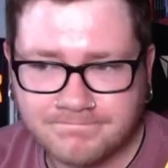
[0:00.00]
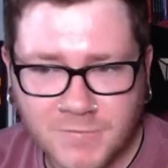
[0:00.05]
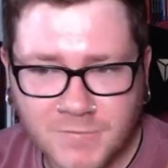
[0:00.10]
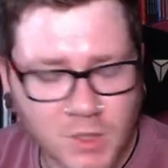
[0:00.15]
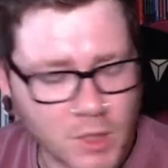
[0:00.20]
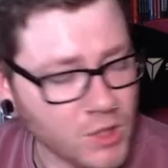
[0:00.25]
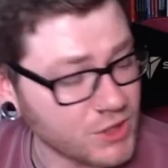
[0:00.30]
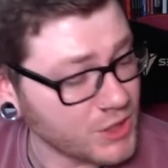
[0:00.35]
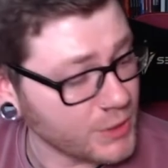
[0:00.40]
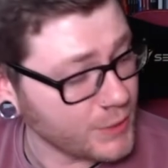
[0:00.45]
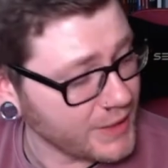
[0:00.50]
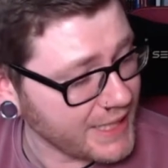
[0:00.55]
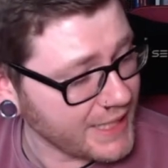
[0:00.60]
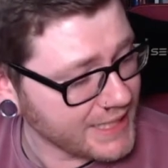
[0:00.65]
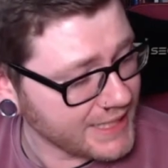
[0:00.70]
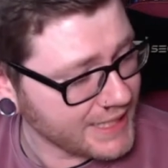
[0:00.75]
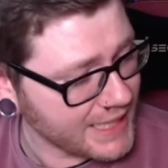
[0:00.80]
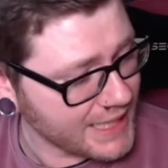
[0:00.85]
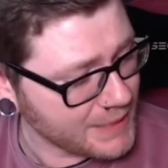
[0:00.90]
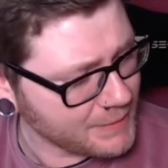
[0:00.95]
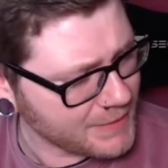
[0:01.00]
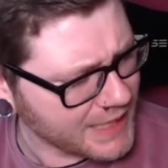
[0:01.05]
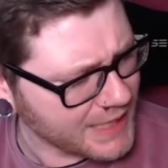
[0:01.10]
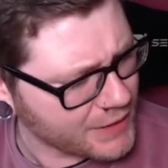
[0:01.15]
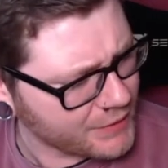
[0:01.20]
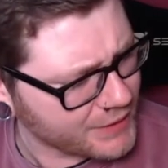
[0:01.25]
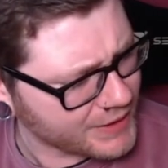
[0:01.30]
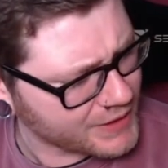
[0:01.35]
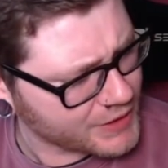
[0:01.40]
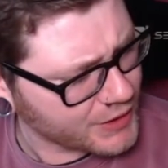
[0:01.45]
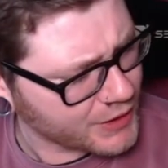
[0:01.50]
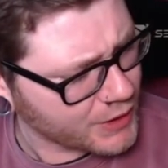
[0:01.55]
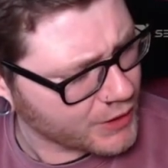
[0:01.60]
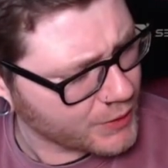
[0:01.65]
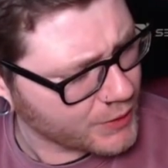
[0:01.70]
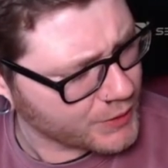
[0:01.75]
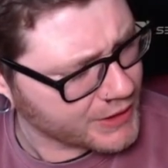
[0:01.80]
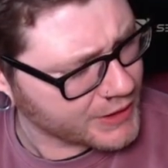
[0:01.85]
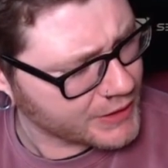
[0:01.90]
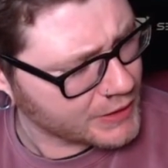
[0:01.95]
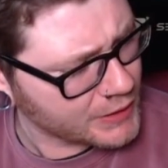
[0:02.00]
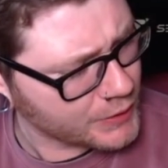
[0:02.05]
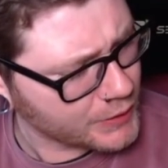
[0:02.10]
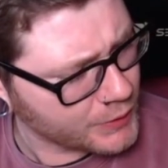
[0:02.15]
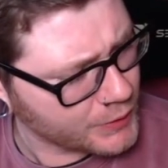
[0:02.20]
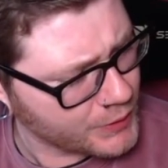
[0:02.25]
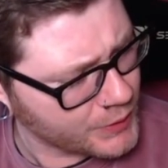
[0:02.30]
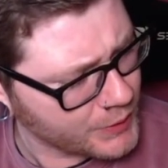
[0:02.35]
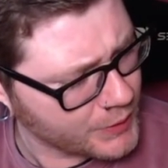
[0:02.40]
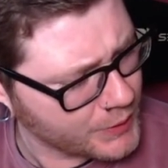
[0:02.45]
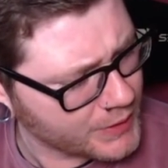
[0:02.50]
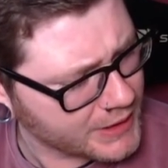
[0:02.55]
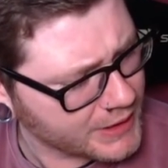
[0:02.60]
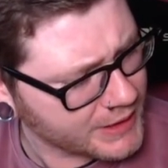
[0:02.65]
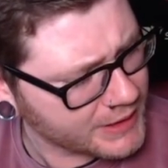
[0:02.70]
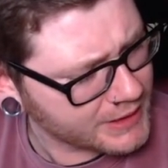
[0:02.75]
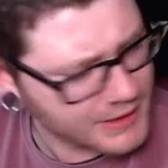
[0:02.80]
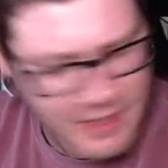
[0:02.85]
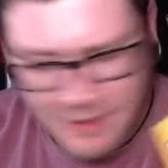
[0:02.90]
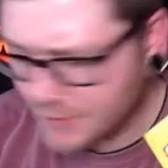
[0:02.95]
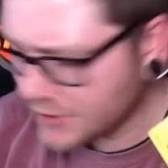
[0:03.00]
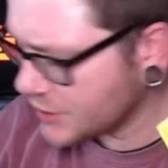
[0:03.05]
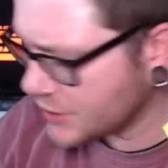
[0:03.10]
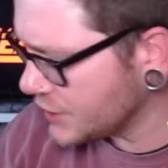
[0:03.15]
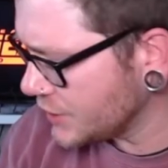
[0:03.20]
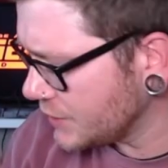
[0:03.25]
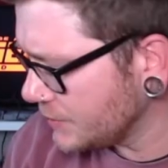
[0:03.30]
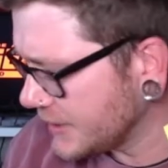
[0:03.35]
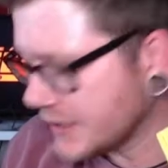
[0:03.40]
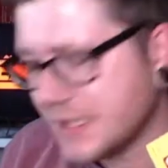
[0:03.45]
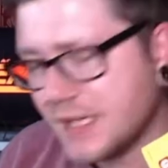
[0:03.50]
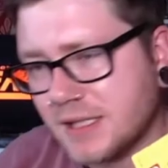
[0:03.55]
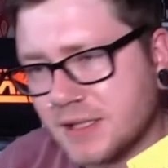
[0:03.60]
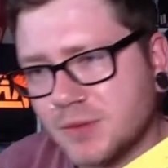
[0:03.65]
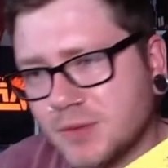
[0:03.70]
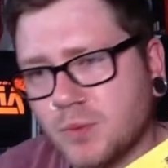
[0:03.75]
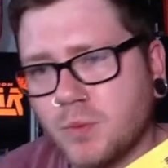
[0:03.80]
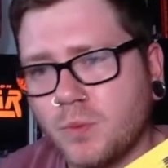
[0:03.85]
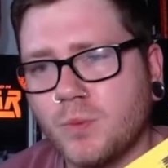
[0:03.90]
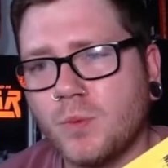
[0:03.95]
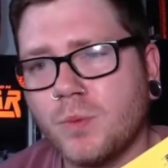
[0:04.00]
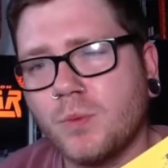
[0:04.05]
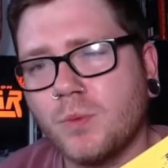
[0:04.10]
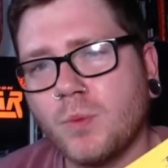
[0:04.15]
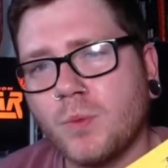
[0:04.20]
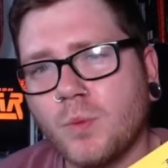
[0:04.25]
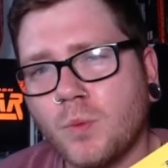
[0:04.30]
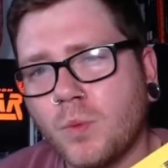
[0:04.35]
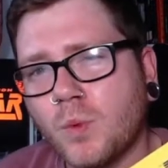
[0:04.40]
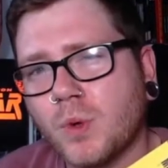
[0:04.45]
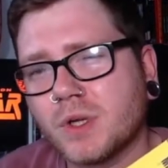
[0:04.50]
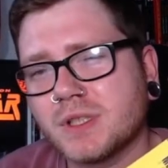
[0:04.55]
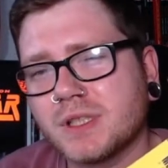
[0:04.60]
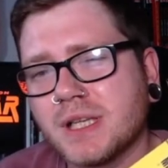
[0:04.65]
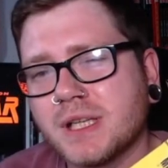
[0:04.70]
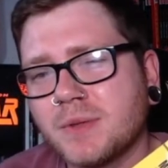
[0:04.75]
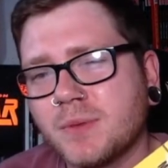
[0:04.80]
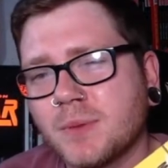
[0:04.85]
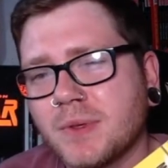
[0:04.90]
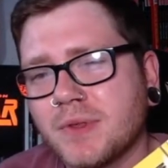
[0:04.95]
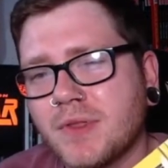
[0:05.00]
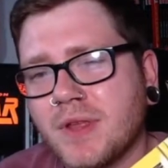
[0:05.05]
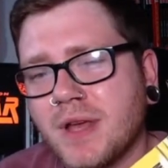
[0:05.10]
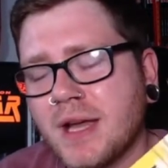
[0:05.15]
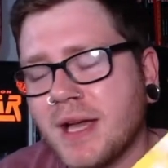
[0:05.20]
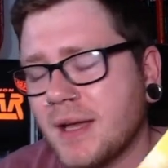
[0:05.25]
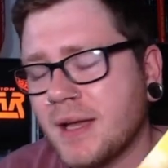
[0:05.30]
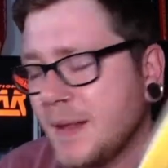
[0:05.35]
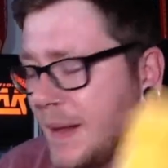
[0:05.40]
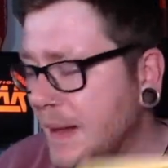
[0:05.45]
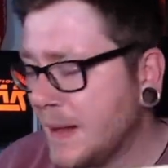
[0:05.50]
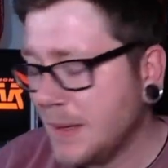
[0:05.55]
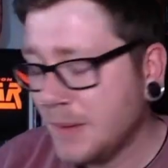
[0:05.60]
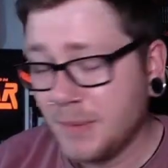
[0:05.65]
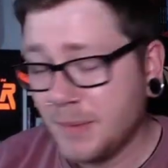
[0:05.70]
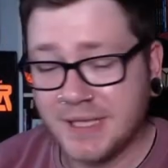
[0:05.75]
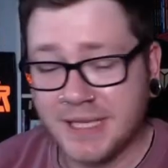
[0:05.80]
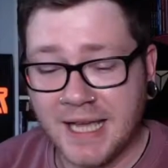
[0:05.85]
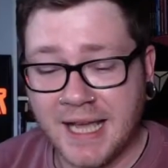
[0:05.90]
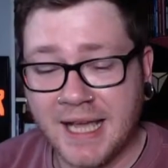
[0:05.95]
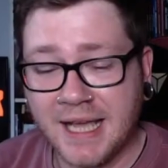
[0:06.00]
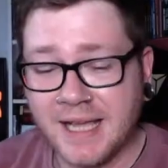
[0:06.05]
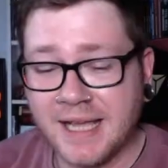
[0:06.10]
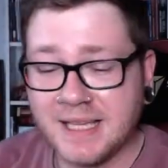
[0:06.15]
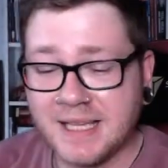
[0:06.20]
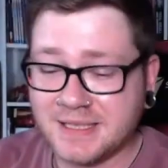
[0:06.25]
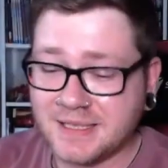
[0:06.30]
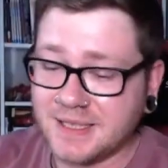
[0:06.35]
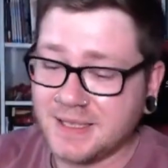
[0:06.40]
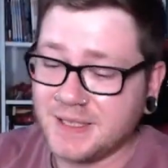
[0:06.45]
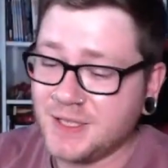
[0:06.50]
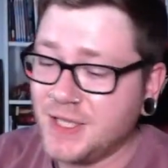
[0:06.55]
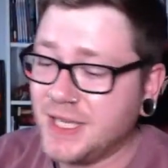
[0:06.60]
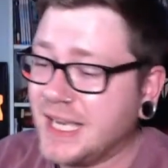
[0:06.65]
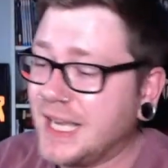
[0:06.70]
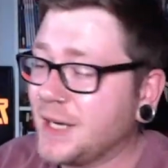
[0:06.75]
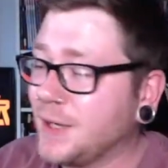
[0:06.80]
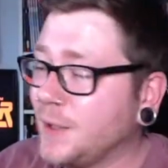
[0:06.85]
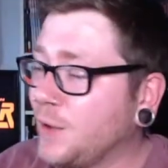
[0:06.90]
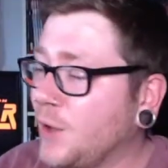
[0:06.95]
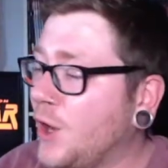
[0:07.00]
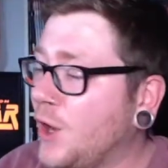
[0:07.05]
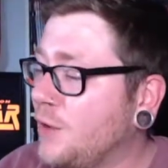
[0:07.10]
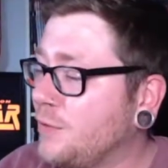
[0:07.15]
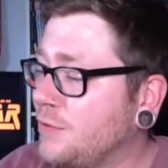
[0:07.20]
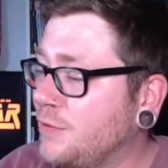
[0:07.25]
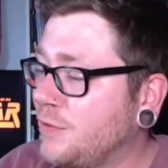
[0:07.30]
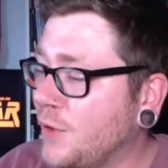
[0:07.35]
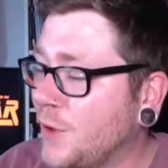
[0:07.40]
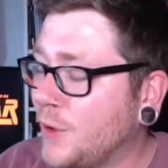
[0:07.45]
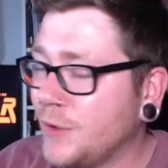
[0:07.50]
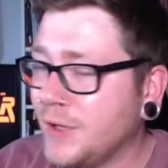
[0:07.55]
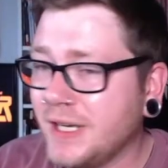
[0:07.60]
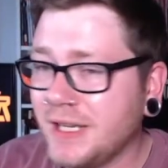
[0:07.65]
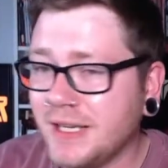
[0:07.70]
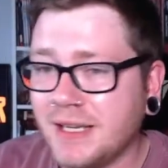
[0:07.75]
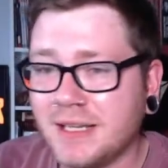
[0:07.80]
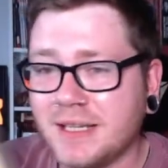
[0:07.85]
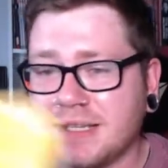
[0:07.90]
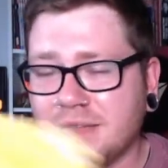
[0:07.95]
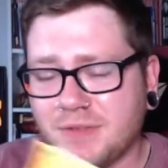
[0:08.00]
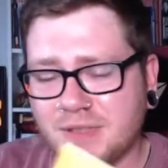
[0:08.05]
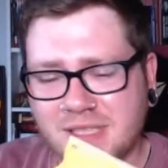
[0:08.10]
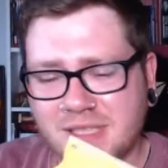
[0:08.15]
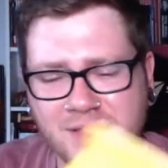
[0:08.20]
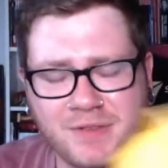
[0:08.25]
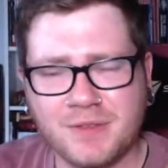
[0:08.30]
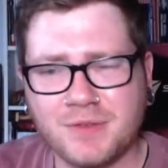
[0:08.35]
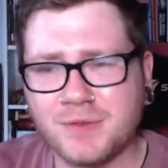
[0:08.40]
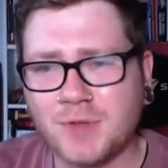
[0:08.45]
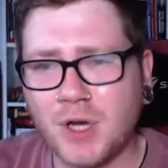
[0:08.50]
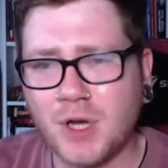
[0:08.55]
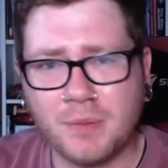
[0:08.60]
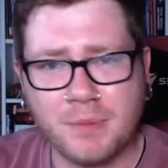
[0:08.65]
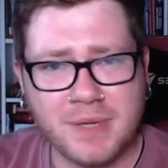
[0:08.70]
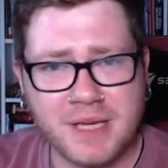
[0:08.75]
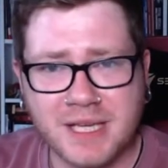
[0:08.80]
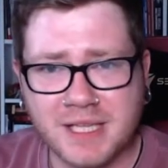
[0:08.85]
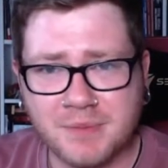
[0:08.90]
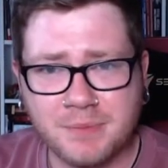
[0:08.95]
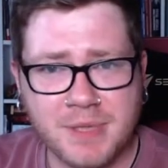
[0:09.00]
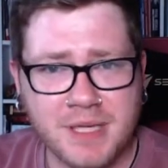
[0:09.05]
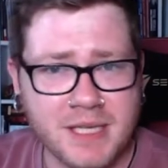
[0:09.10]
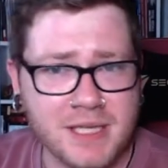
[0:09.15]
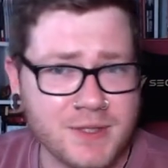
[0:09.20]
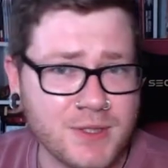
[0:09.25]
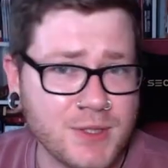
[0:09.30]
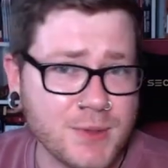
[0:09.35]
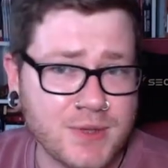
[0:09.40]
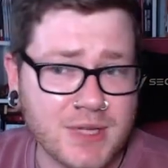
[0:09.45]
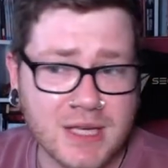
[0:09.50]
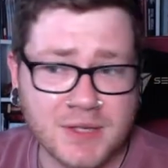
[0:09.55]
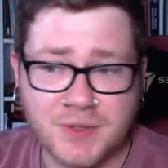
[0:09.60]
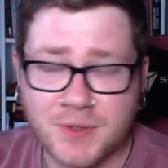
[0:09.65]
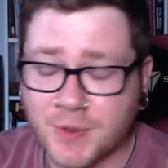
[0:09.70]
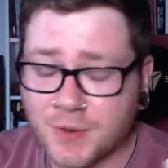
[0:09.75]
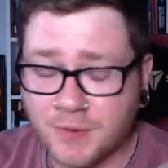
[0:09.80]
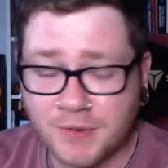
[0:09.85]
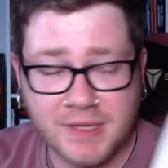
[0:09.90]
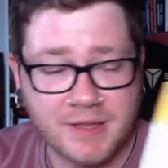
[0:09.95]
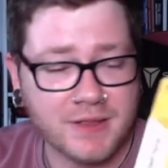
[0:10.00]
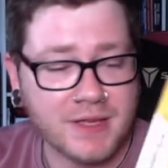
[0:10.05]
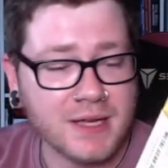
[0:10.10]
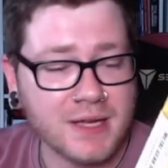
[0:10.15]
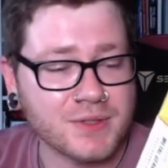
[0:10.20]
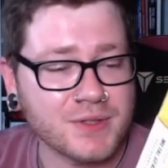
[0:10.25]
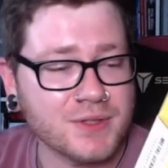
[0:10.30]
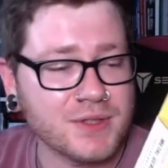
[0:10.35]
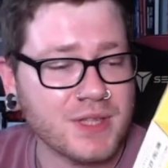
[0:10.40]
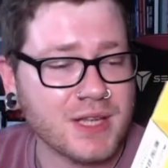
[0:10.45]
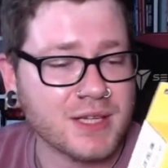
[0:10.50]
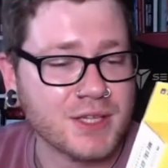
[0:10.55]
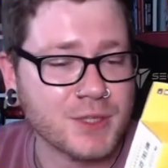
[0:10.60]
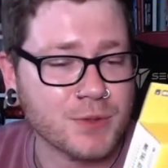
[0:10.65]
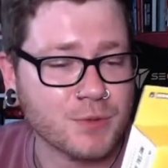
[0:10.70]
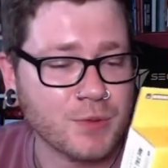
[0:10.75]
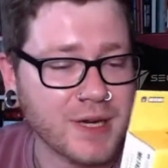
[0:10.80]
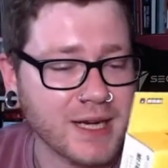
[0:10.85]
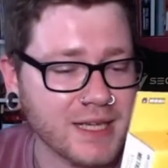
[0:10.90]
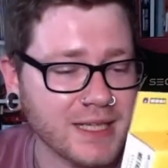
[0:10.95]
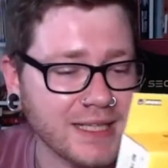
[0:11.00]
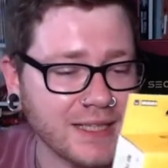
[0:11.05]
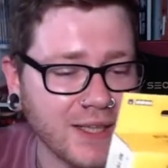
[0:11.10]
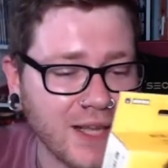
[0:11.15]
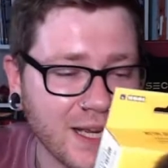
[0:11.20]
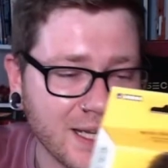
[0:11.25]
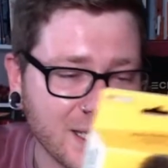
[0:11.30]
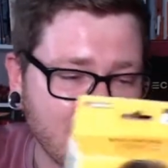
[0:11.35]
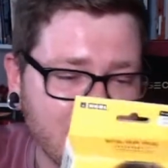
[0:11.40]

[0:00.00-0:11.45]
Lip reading: Also, an in-game character code included. I'm assuming that's what's in with there. But yeah, you get a lot for it, and obviously if you've got a PSP 2000 or 3000 and you really like